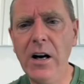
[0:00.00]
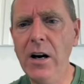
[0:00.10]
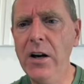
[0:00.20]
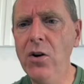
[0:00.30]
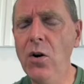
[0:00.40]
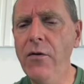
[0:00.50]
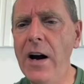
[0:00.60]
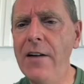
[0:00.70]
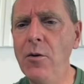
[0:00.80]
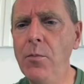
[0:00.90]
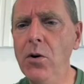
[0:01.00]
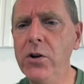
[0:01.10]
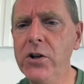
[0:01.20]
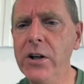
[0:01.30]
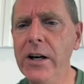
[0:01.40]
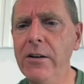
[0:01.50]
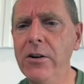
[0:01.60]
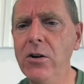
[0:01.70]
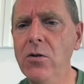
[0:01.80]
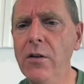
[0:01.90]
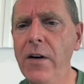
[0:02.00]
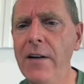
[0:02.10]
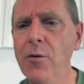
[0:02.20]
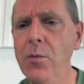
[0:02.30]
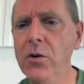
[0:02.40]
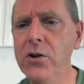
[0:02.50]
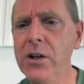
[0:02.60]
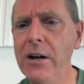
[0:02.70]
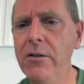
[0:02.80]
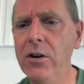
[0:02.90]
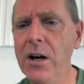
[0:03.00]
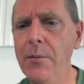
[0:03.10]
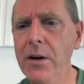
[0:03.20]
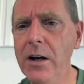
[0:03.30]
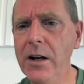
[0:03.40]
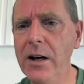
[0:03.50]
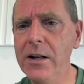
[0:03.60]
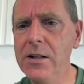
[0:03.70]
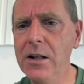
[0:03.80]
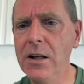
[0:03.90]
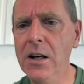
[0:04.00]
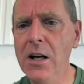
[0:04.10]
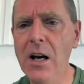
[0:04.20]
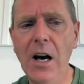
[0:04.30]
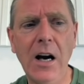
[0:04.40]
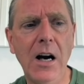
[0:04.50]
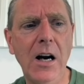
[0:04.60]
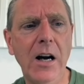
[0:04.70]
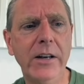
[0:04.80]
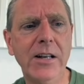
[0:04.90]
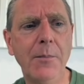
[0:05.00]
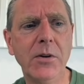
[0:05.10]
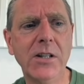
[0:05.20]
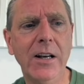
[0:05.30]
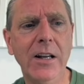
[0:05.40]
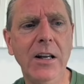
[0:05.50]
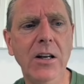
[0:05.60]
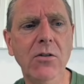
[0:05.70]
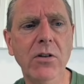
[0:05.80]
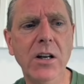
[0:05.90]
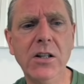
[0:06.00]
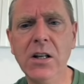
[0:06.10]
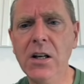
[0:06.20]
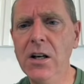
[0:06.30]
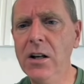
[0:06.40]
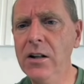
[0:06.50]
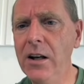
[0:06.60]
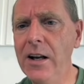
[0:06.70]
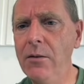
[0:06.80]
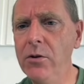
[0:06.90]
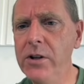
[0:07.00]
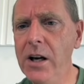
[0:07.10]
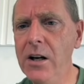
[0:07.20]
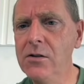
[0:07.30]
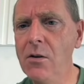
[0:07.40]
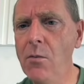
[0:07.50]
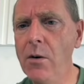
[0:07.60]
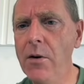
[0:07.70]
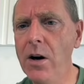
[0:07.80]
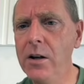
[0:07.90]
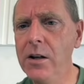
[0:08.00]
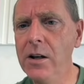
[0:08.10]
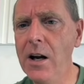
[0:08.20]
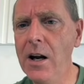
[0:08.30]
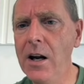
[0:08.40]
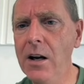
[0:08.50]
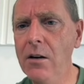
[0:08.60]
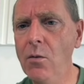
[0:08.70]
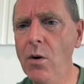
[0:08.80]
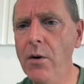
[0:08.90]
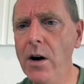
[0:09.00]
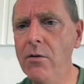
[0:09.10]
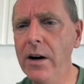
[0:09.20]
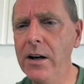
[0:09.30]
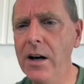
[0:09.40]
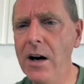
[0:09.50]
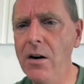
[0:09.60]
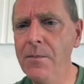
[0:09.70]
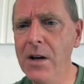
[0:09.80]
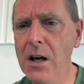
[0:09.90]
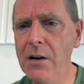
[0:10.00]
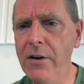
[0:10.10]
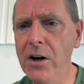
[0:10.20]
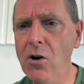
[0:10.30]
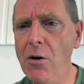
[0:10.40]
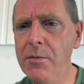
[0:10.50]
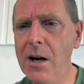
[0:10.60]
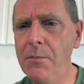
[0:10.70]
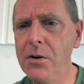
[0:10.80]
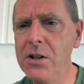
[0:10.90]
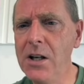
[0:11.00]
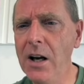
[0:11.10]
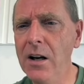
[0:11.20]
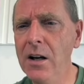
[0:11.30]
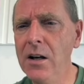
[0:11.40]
You know, if I have a bullish scenario coming in and I see a 10% increase, then that will take us from where we are today, where we are right now. And if I go up 10%